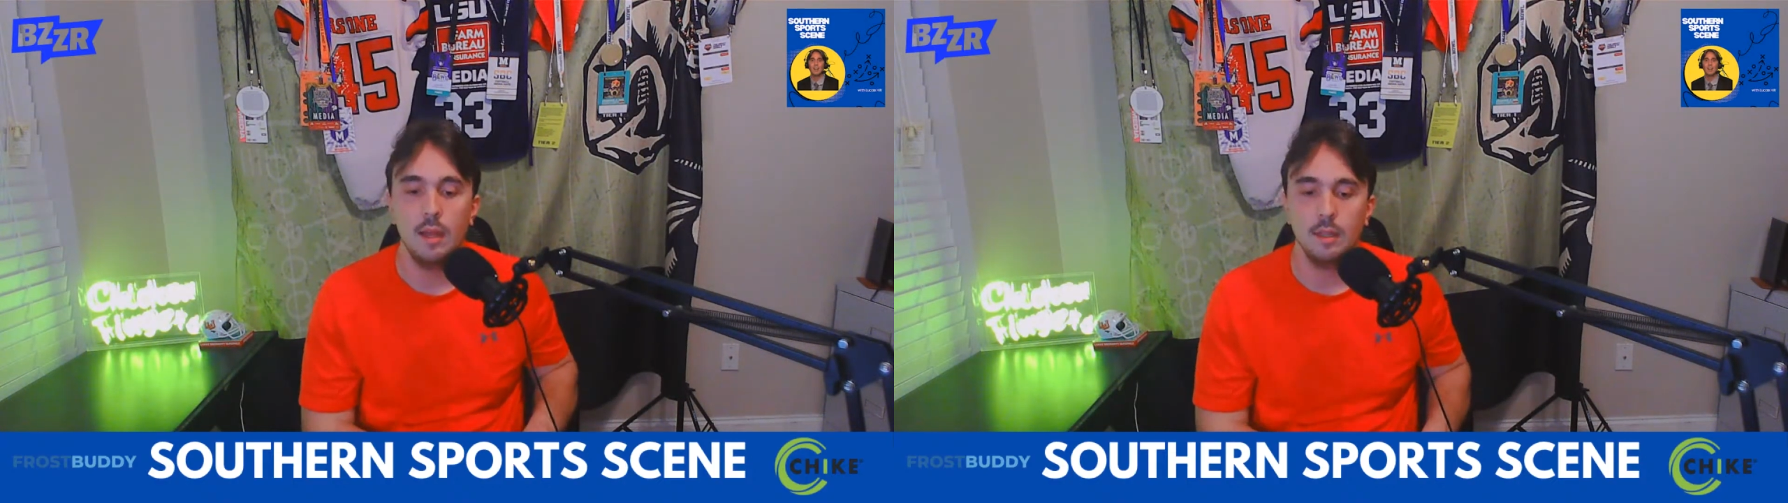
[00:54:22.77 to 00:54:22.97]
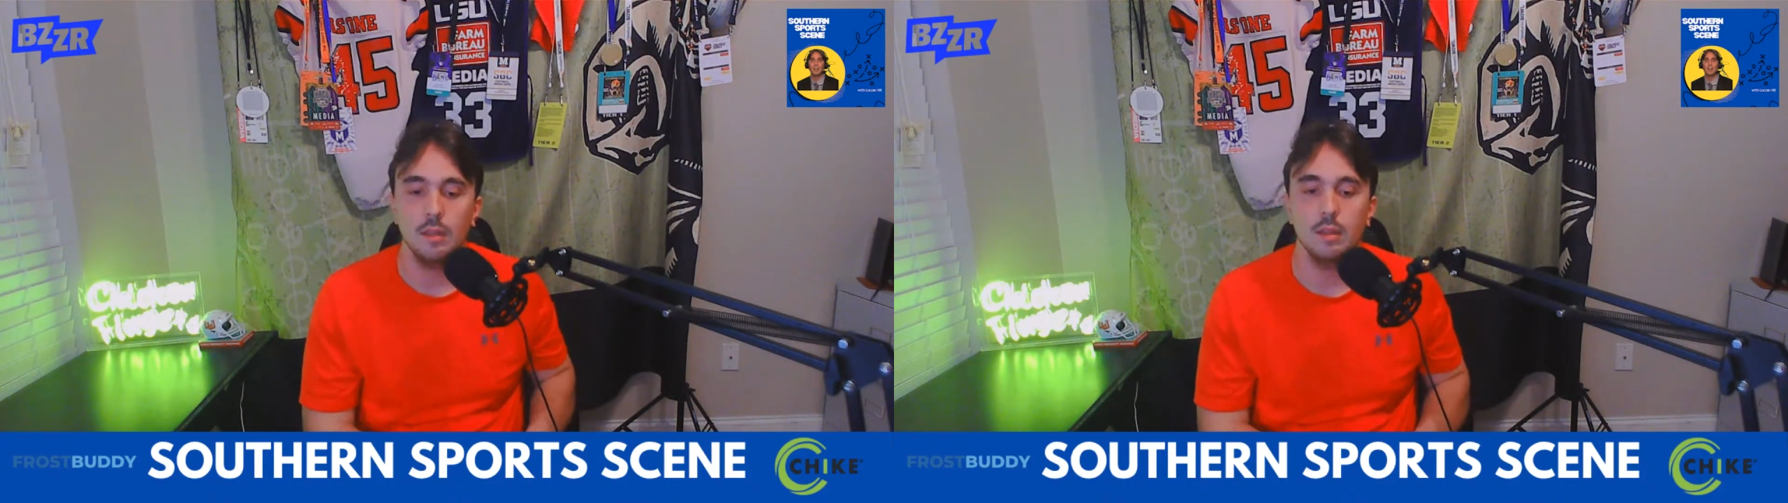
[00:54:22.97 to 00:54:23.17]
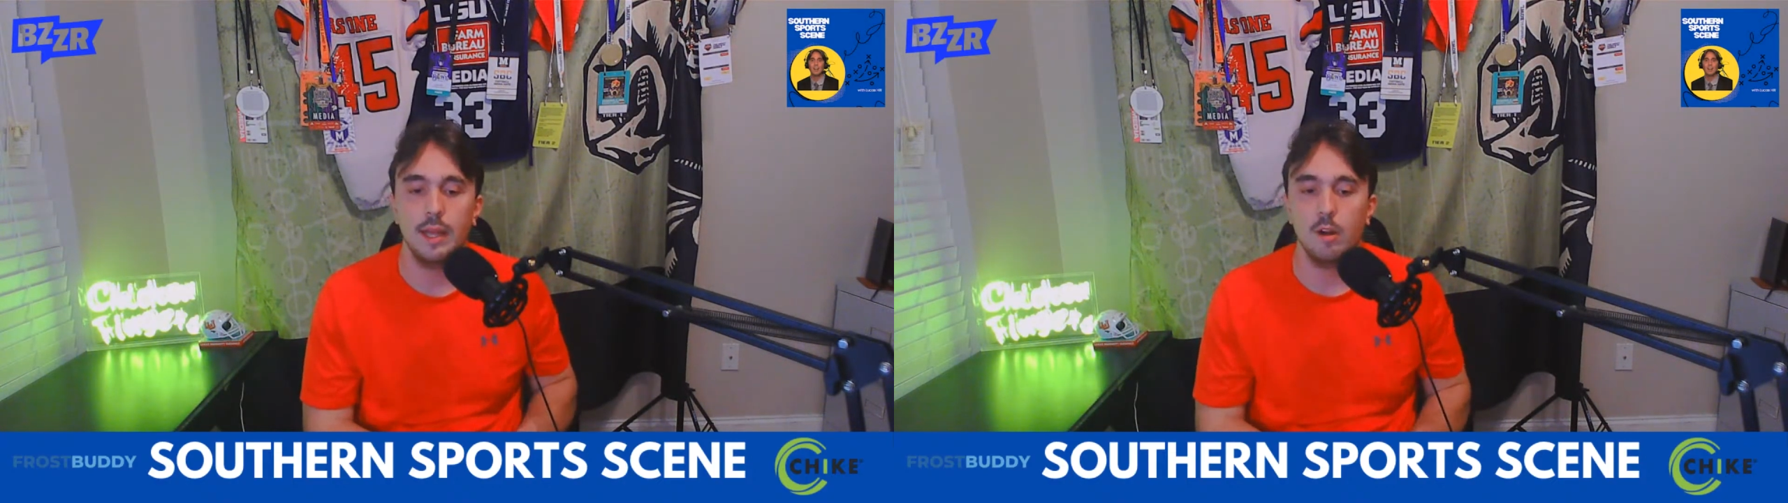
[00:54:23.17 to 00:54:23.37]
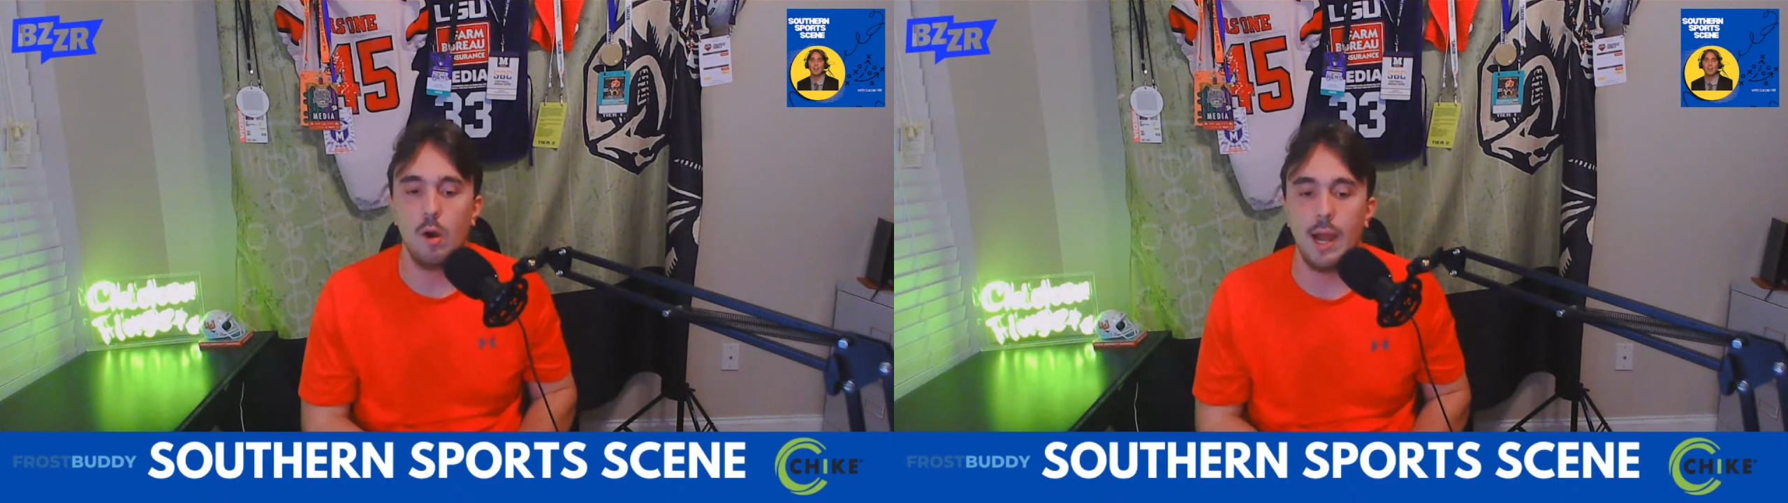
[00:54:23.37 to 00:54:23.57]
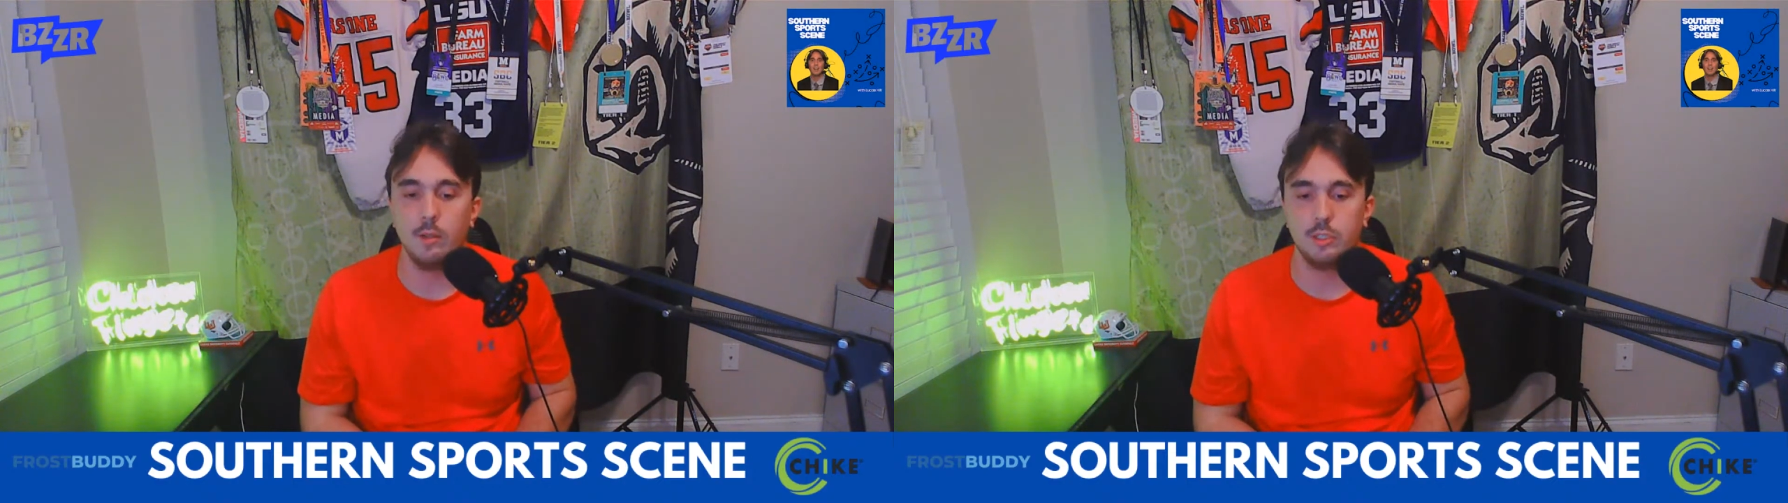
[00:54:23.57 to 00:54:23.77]
led
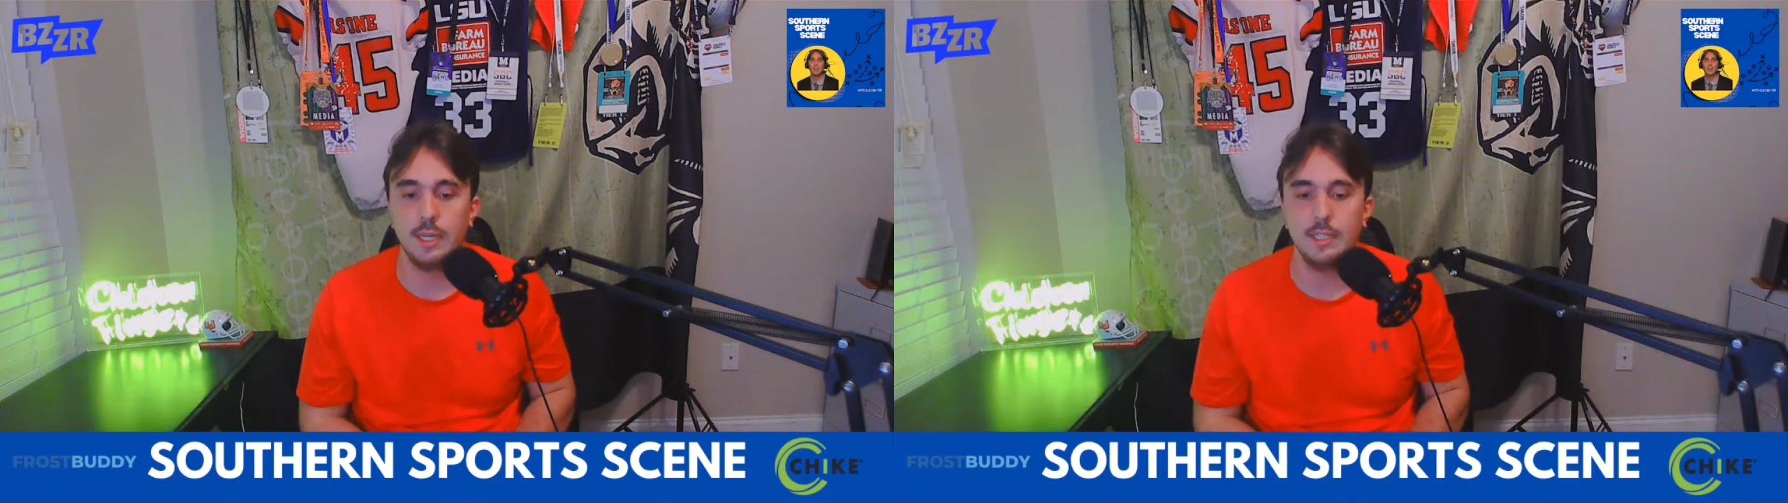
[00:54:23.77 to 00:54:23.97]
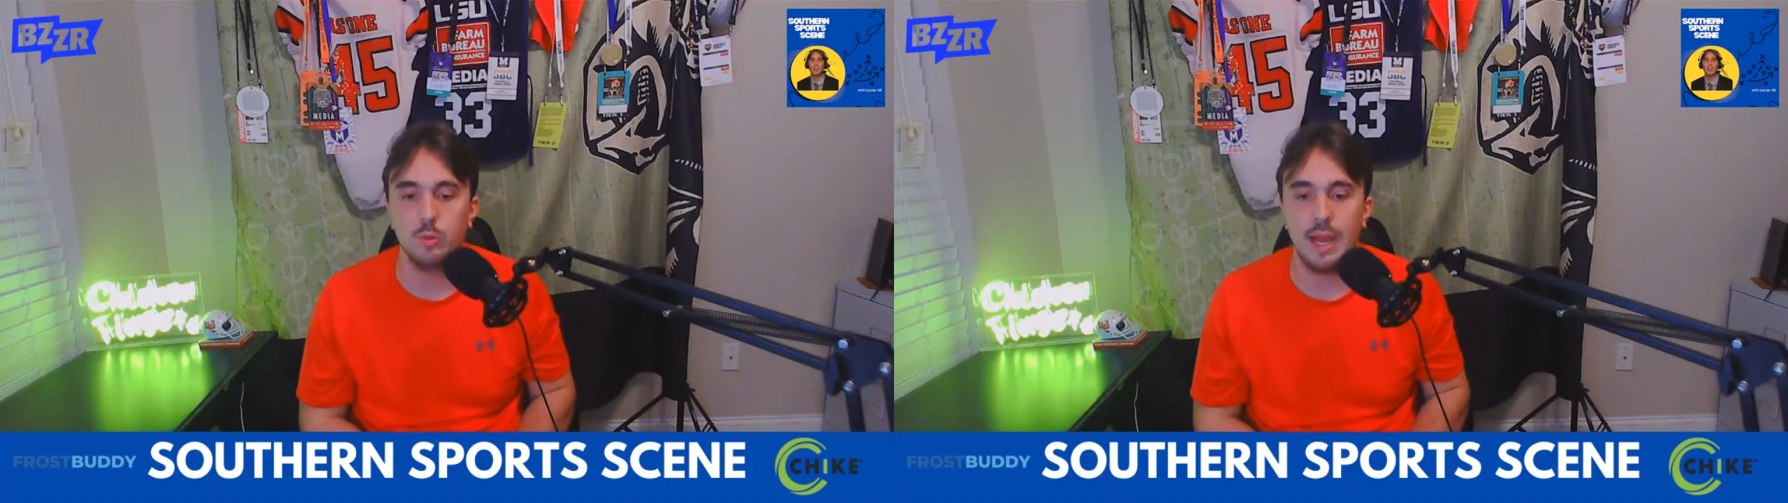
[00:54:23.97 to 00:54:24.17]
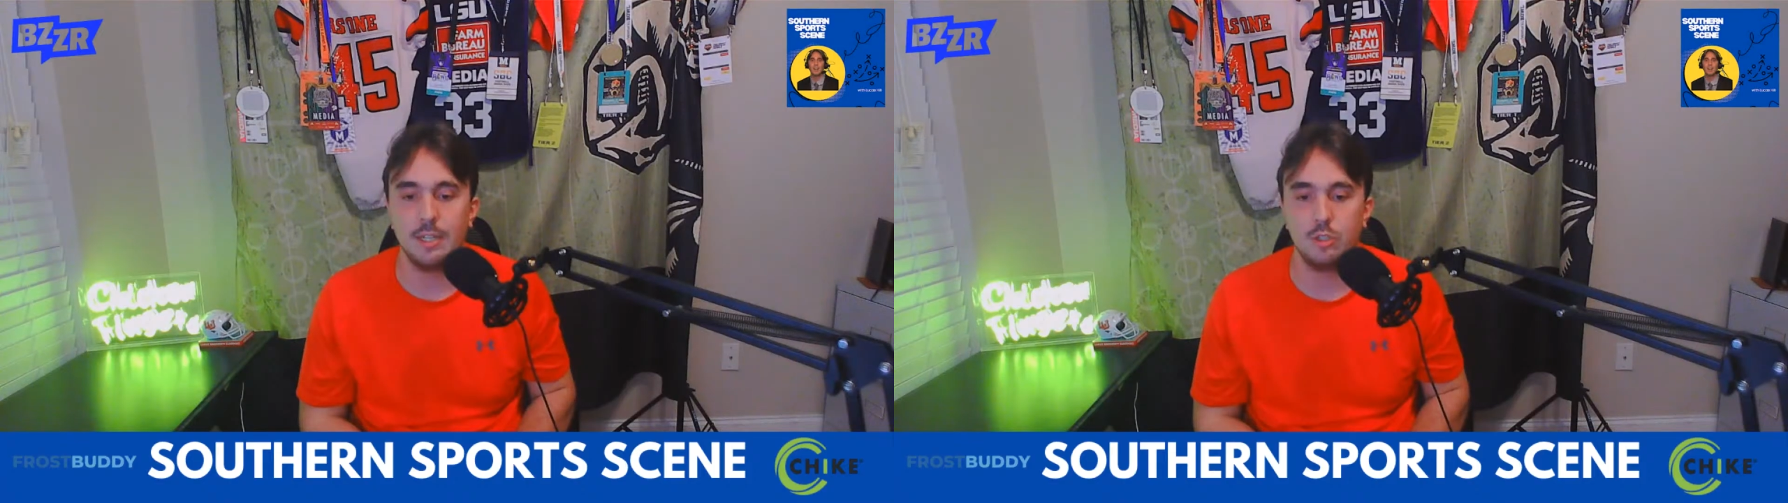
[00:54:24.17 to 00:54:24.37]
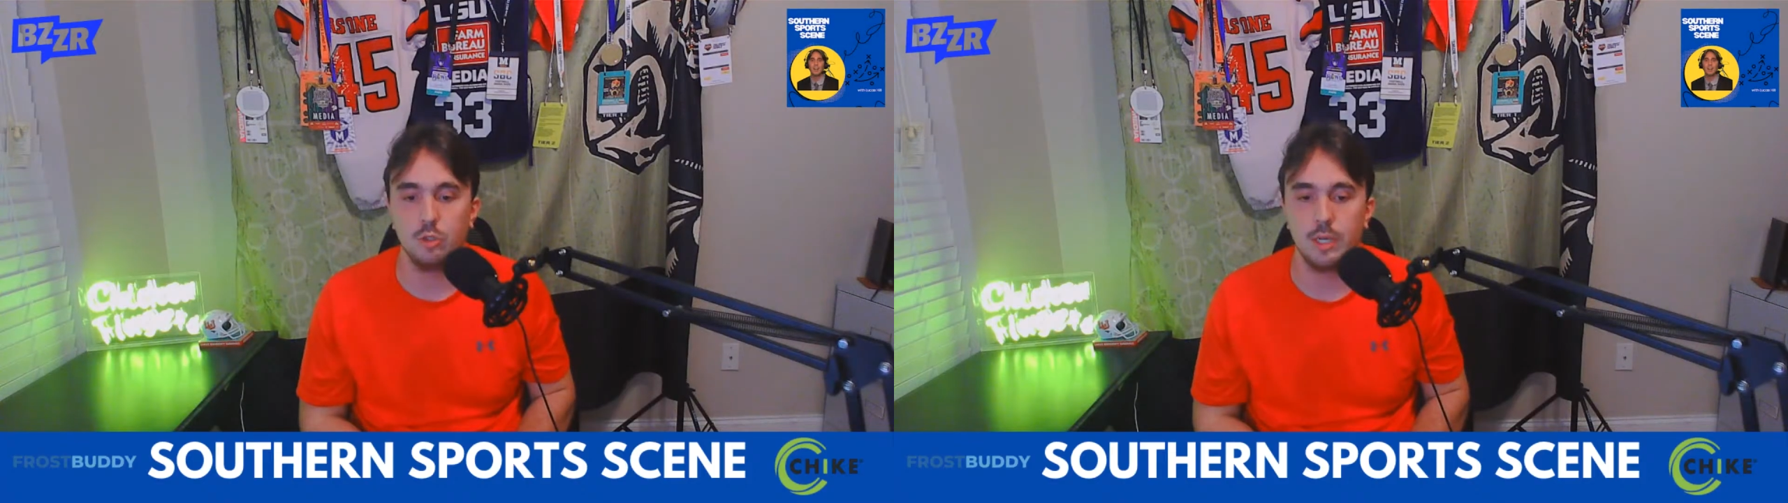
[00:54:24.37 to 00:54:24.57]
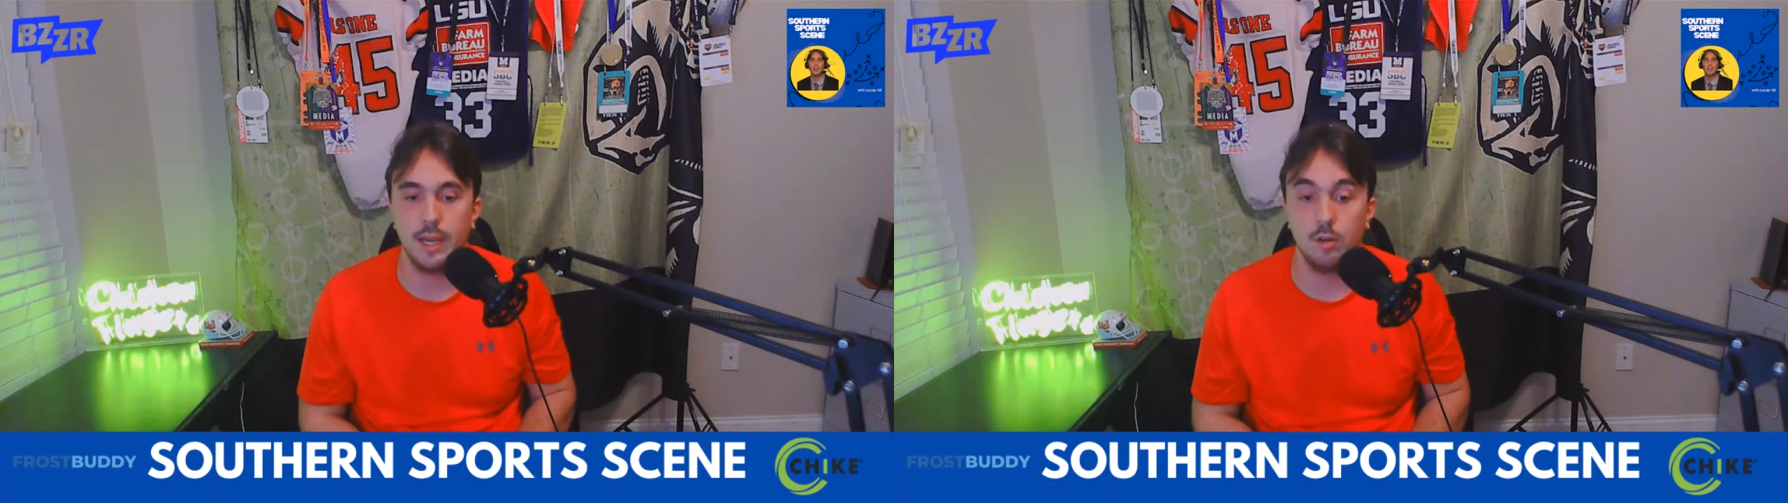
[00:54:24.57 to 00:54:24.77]
Ohio State to a national
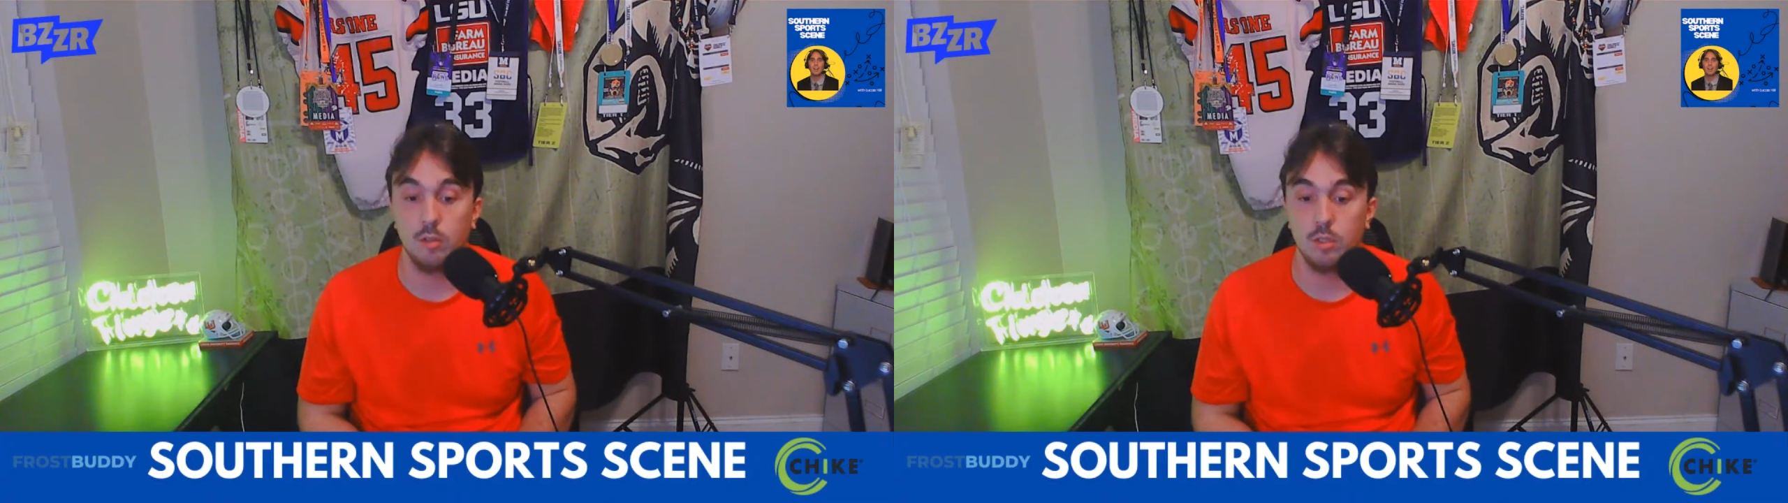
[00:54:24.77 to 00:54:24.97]
title.